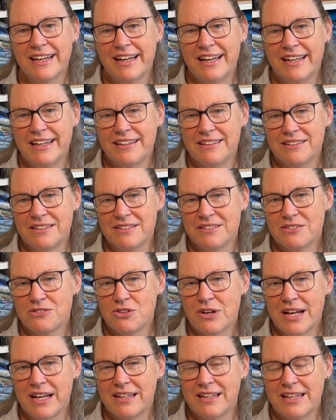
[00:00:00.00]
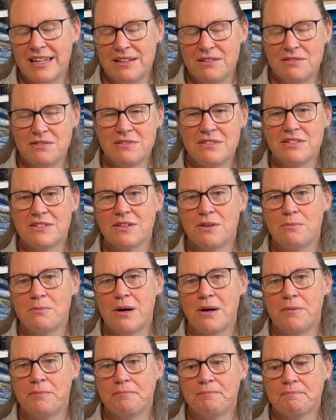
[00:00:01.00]
and trying in
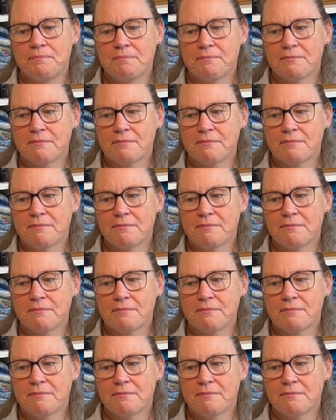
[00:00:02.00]
some